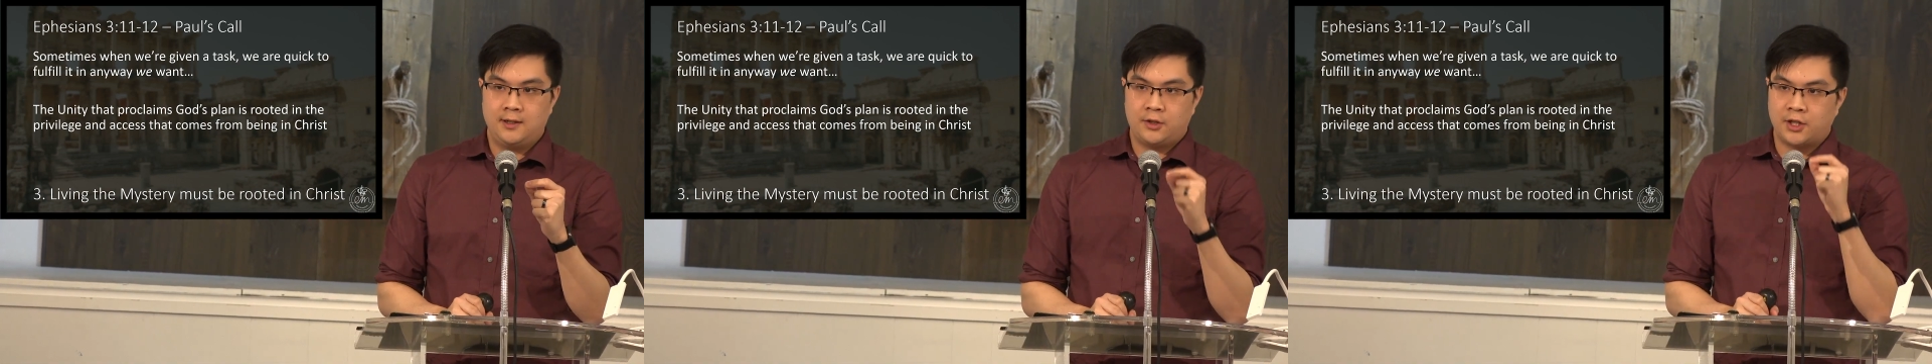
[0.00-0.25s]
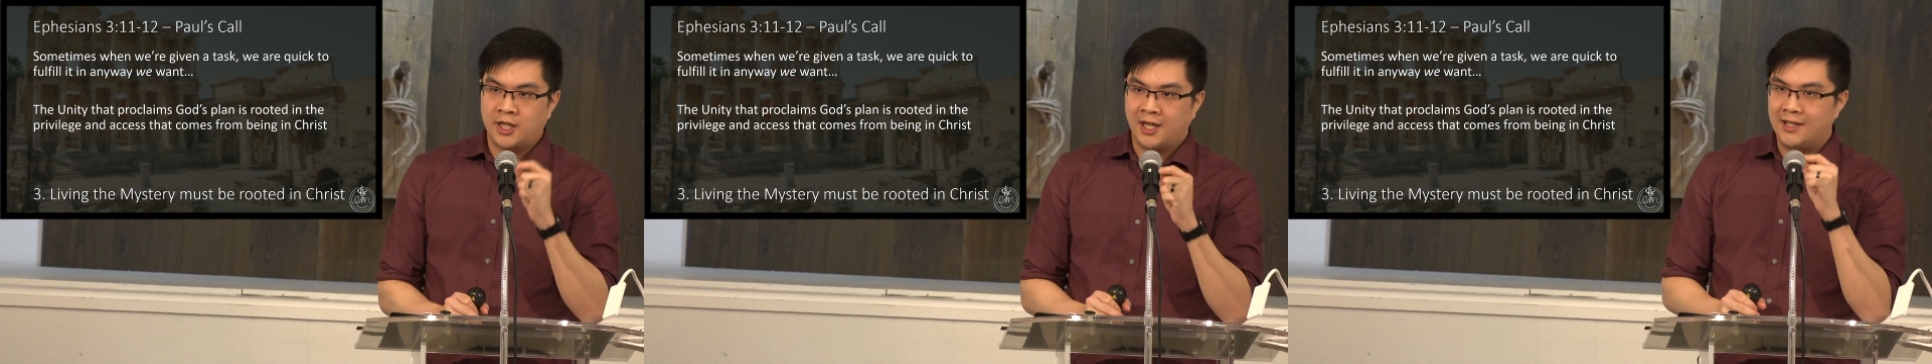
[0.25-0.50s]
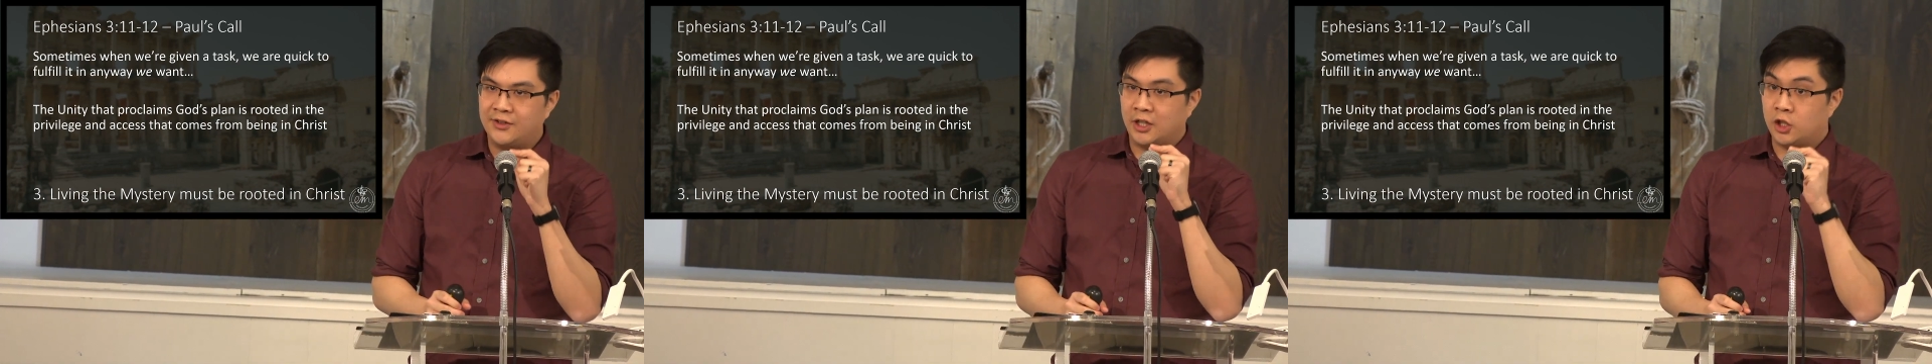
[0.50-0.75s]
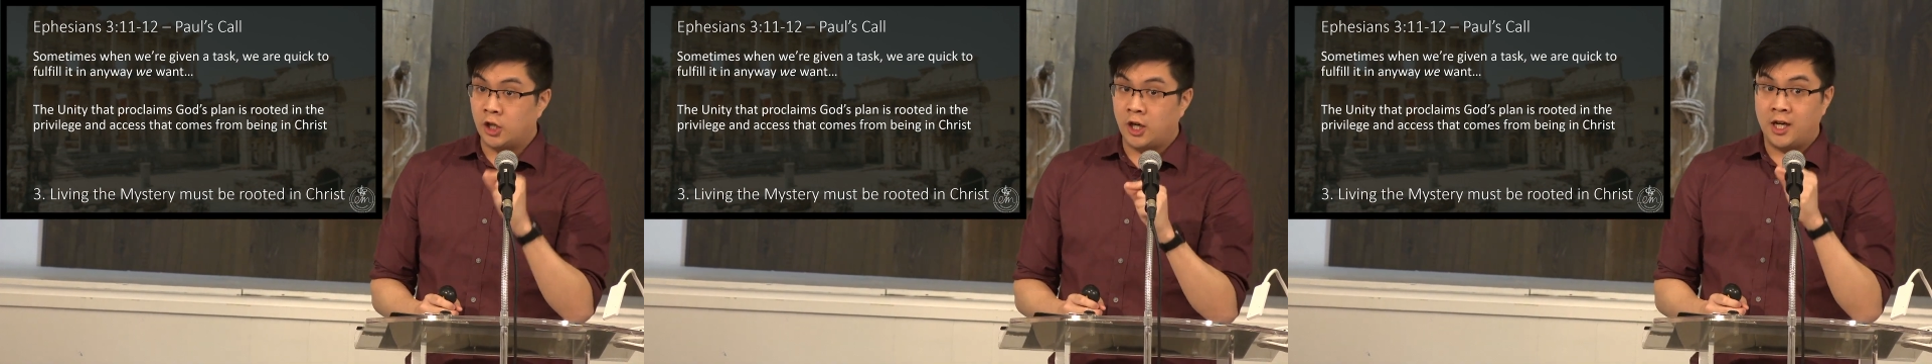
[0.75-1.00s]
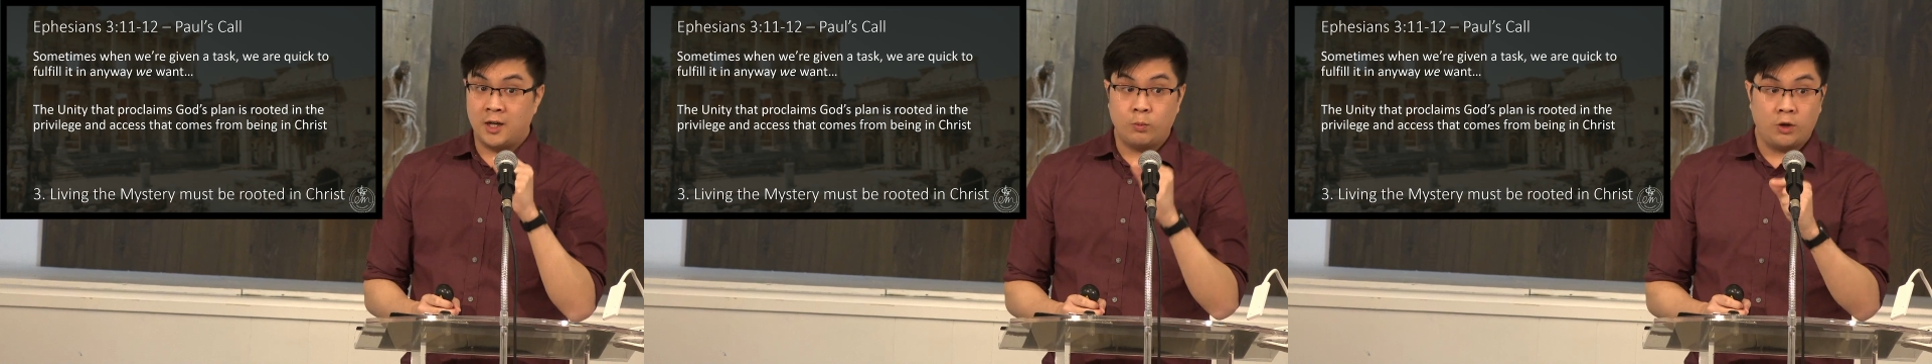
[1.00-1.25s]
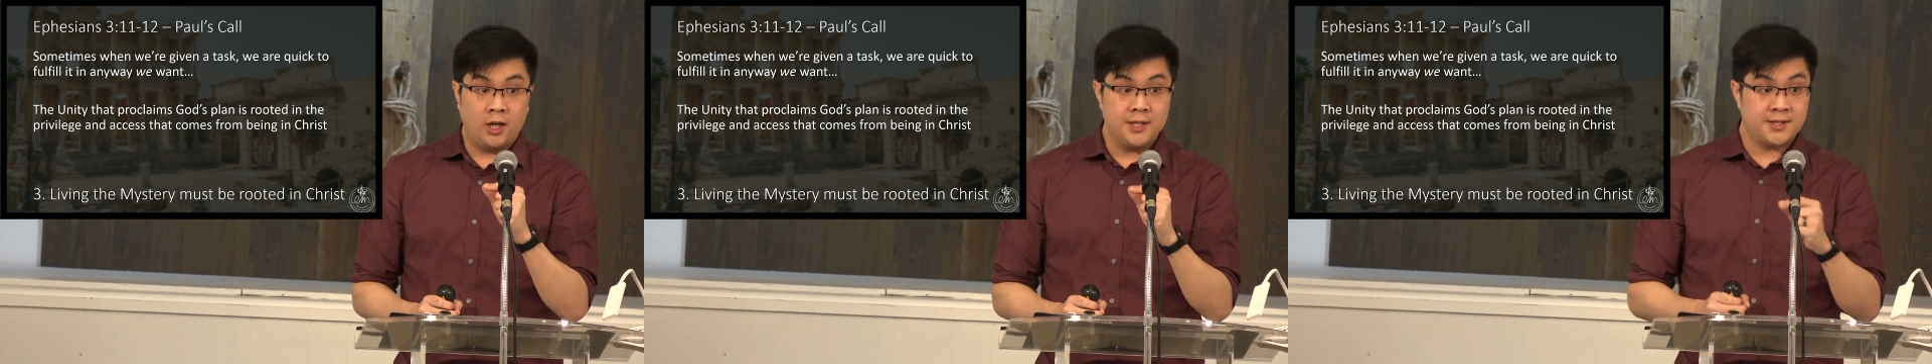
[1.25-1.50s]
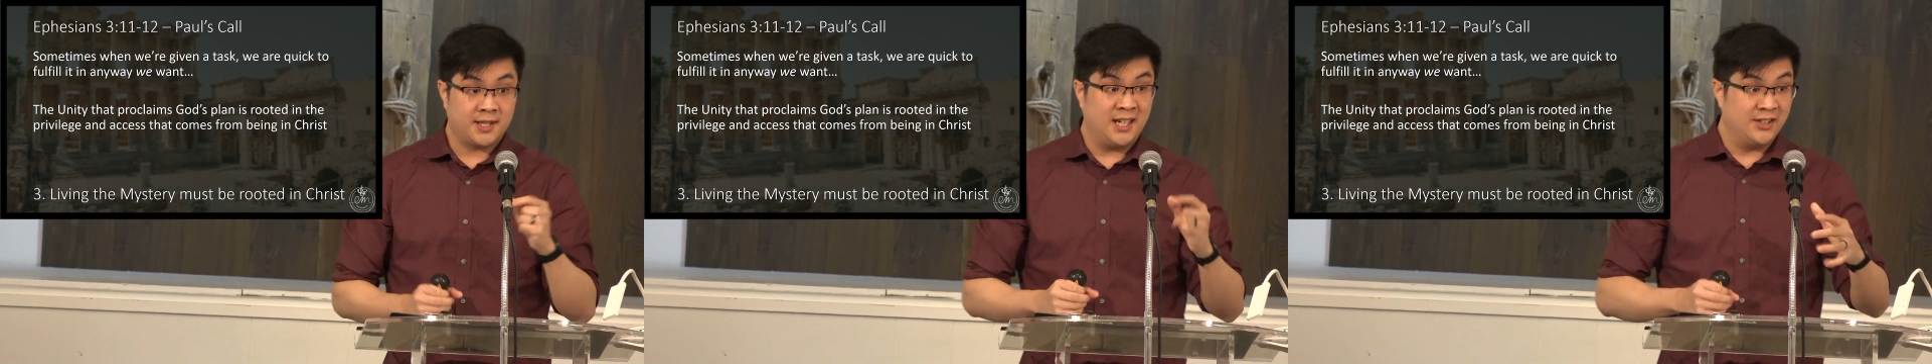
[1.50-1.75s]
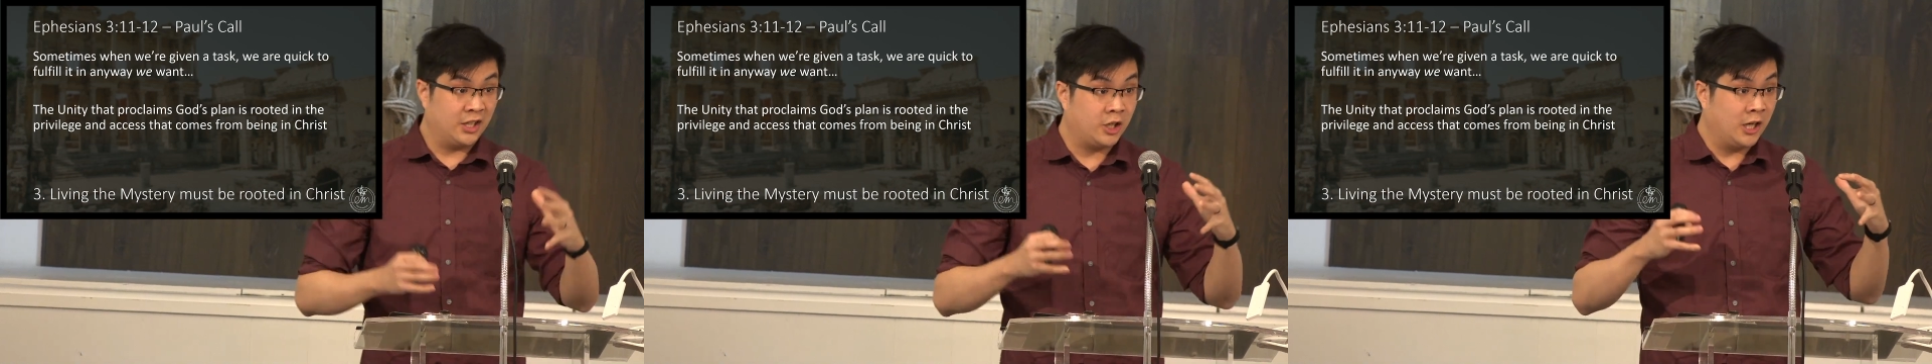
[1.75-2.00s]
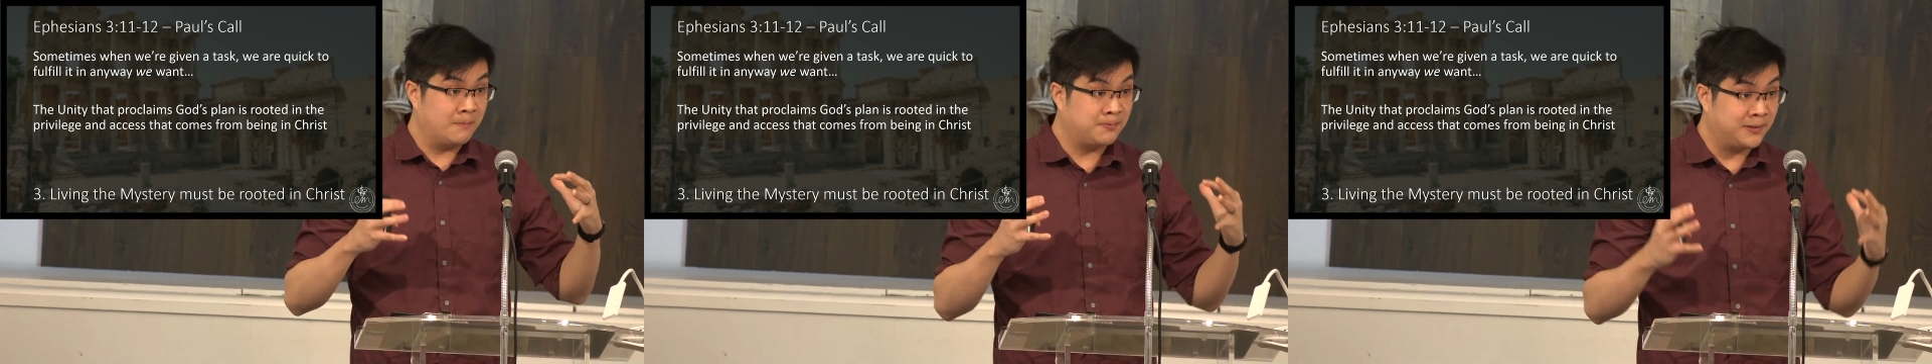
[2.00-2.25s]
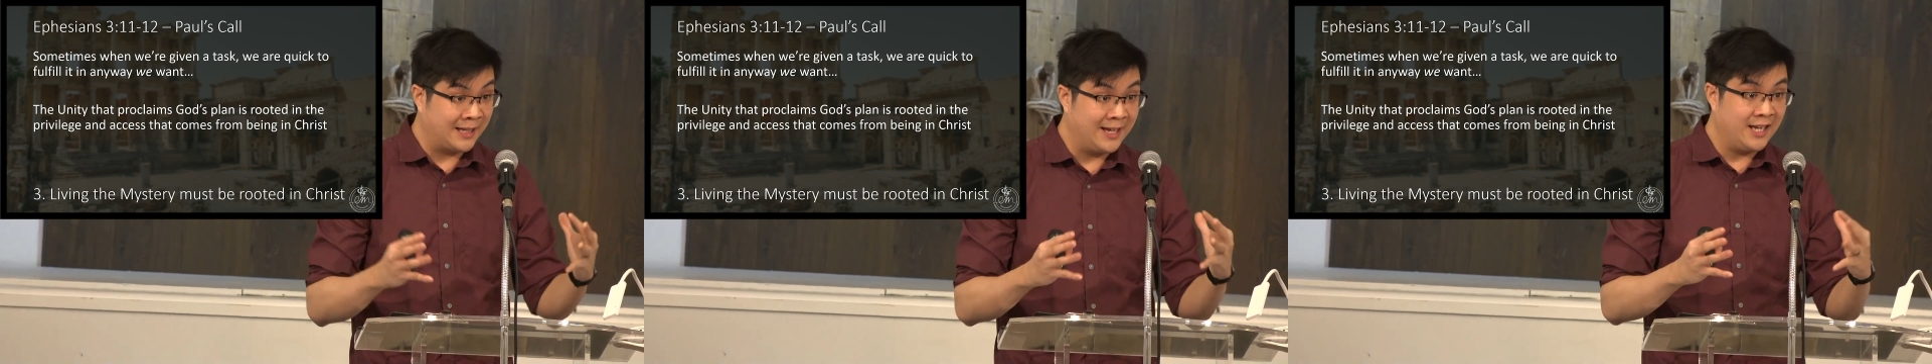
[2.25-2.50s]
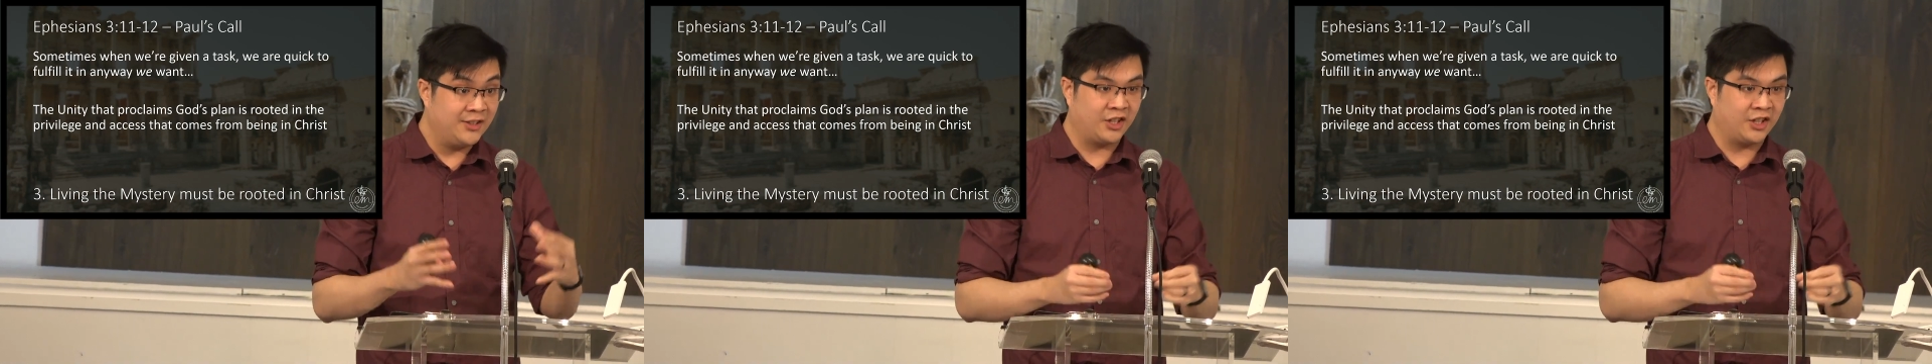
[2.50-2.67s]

the kind that God wants, the kind that God planned,